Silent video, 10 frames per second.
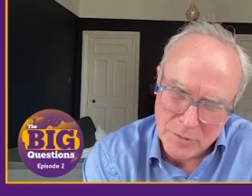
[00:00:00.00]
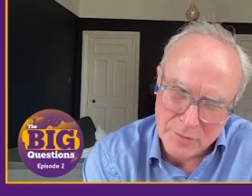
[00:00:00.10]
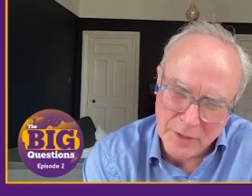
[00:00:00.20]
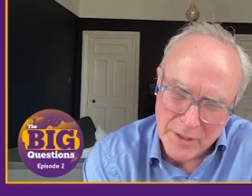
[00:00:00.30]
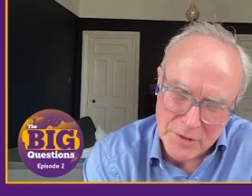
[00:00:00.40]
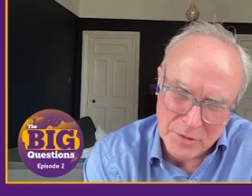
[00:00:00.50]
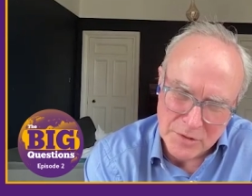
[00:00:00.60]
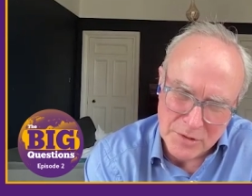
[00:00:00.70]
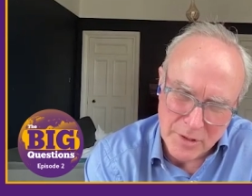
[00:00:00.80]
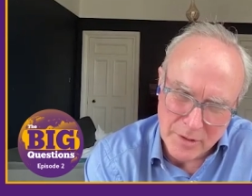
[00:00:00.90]
from those
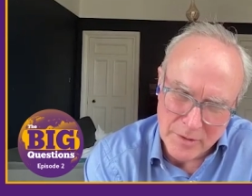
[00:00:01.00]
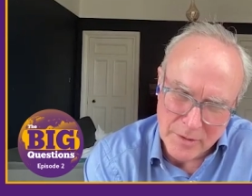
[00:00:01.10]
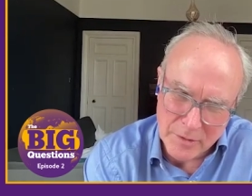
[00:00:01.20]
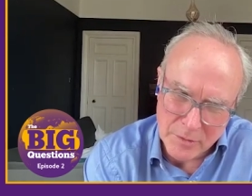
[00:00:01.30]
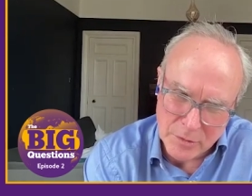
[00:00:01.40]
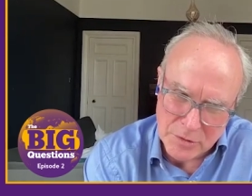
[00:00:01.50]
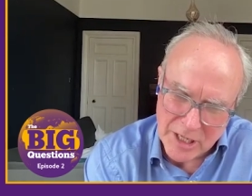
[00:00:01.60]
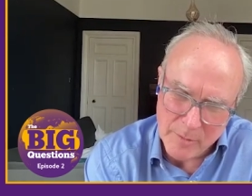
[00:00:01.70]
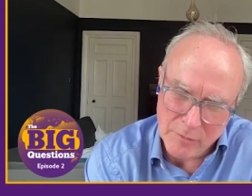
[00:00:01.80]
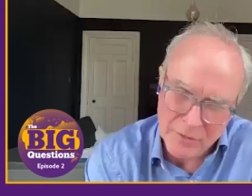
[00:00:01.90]
floods, those uh,
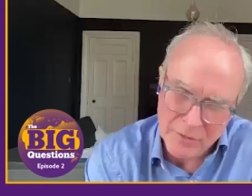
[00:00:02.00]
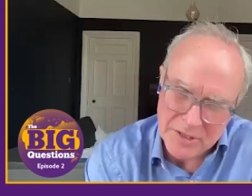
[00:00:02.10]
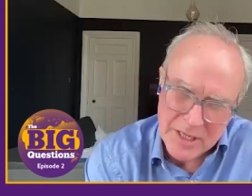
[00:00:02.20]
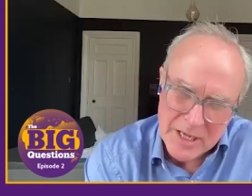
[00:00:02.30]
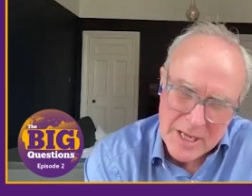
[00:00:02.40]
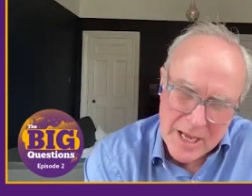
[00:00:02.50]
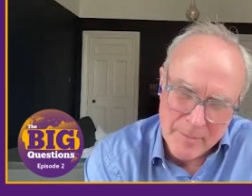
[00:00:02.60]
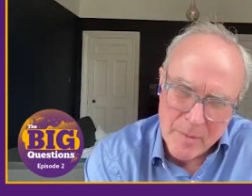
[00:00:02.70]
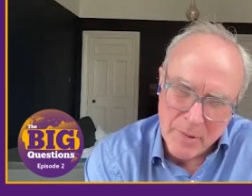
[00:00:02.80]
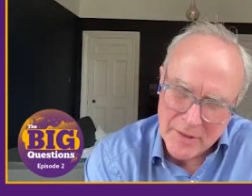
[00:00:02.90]
those terrible floods.
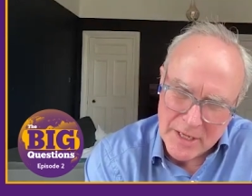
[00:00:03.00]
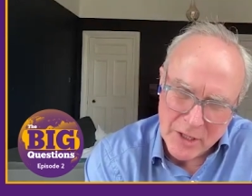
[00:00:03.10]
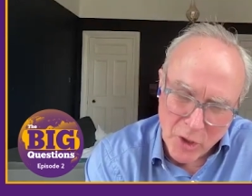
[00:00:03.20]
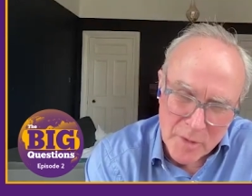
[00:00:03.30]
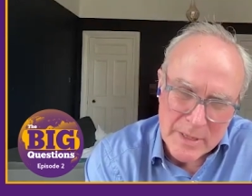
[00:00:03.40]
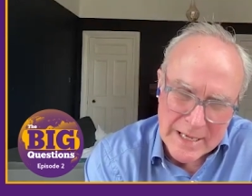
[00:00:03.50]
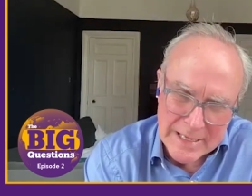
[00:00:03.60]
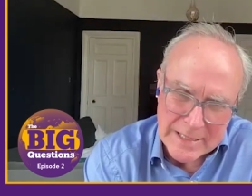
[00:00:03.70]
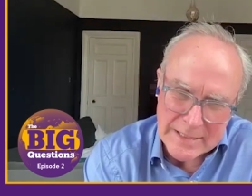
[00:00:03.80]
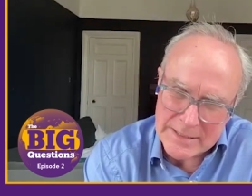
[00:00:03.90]
Um, but the
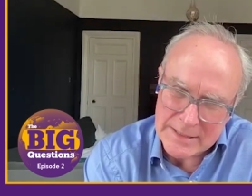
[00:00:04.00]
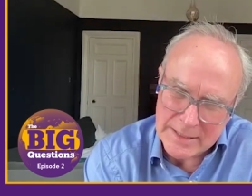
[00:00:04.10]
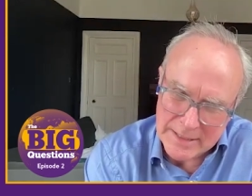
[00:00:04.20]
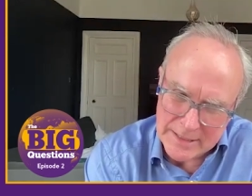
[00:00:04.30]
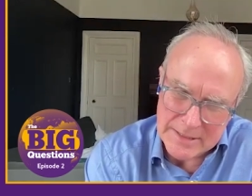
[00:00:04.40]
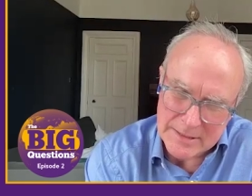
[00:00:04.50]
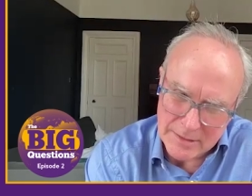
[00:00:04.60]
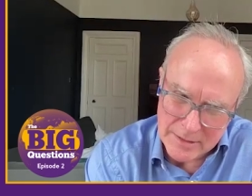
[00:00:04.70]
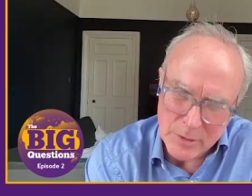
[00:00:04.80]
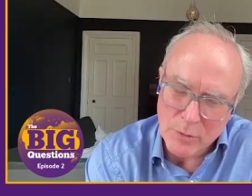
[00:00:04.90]
economy is
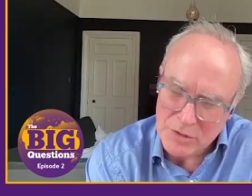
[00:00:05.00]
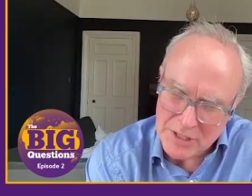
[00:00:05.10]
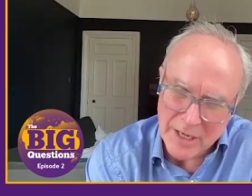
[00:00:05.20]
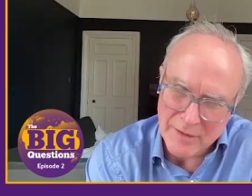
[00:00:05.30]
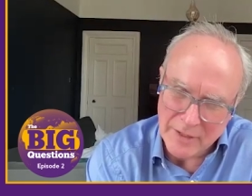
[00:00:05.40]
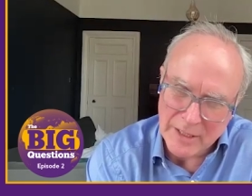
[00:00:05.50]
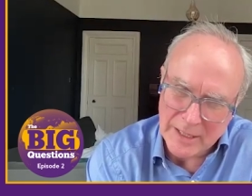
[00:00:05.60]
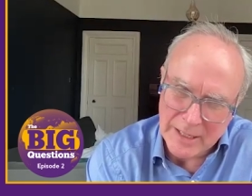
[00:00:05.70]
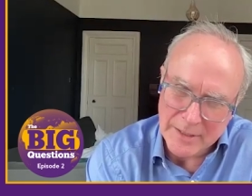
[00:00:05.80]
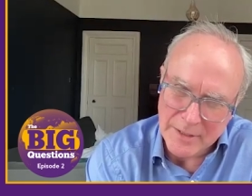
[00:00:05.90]
is
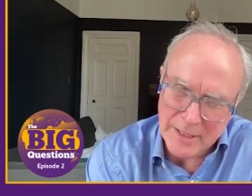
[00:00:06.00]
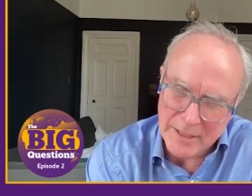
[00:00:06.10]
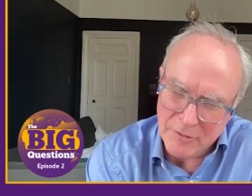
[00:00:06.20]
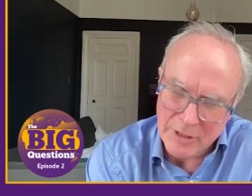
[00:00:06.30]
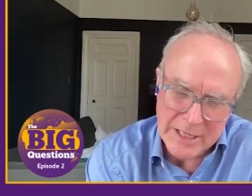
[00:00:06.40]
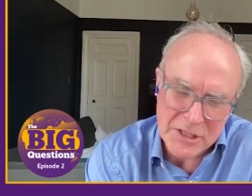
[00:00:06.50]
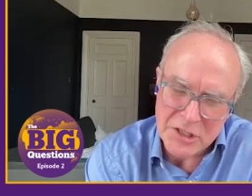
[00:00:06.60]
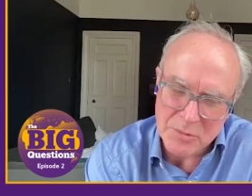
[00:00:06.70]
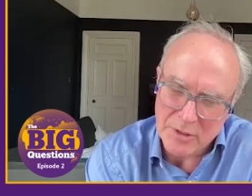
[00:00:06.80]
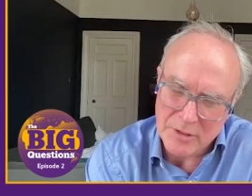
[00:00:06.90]
nosediving, and uh,
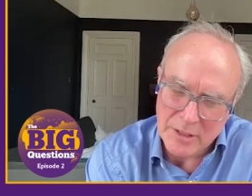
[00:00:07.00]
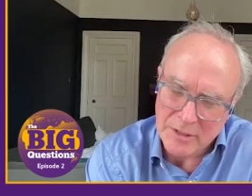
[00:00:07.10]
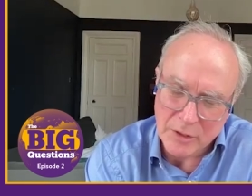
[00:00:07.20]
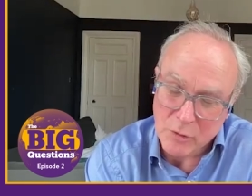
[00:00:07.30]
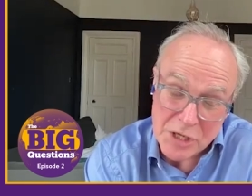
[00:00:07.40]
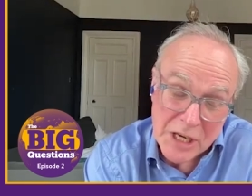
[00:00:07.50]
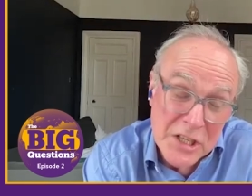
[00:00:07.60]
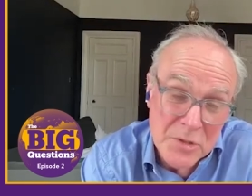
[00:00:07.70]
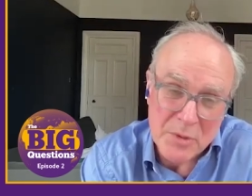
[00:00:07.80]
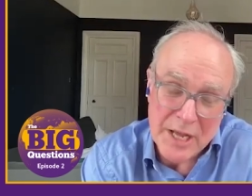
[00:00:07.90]
relations with the
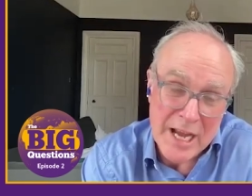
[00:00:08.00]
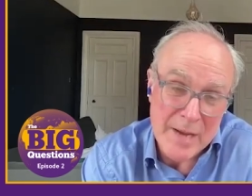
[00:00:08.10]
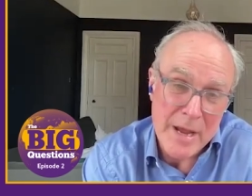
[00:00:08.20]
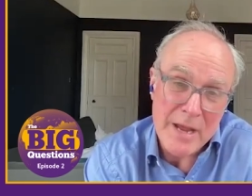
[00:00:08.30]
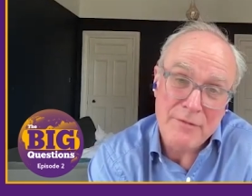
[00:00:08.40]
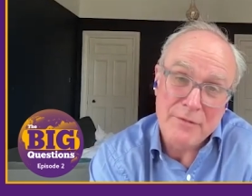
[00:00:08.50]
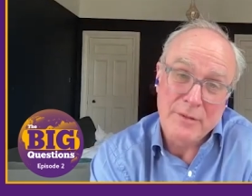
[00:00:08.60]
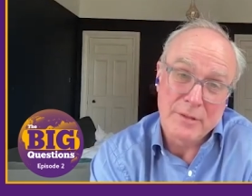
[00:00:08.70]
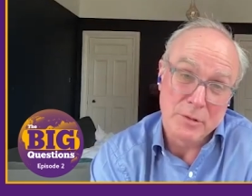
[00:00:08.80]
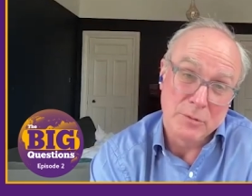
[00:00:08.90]
negotiations with
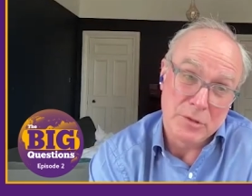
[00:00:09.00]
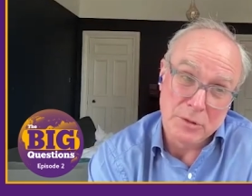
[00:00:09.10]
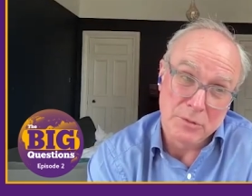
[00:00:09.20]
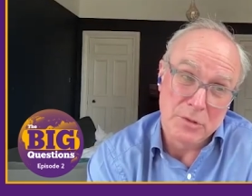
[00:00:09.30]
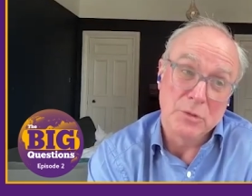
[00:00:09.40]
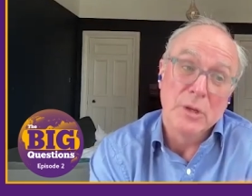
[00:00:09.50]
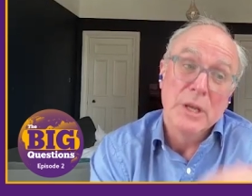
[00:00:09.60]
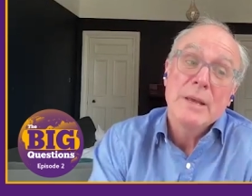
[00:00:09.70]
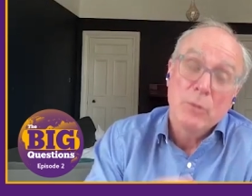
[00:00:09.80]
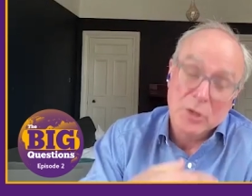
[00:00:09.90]
IMF to
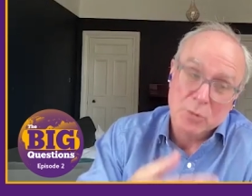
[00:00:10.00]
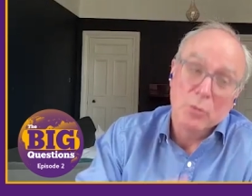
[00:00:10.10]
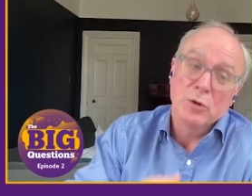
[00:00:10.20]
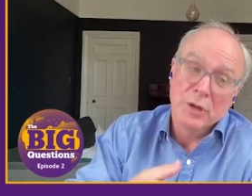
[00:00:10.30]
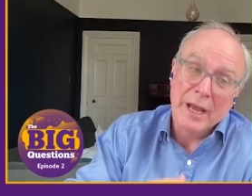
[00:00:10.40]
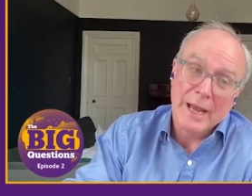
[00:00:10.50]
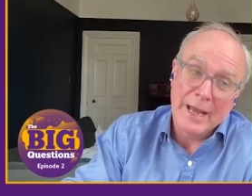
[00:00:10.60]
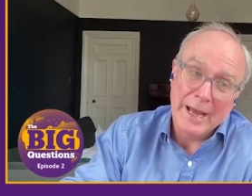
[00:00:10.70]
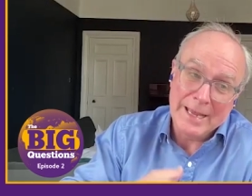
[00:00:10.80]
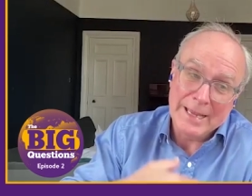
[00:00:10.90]
to to which would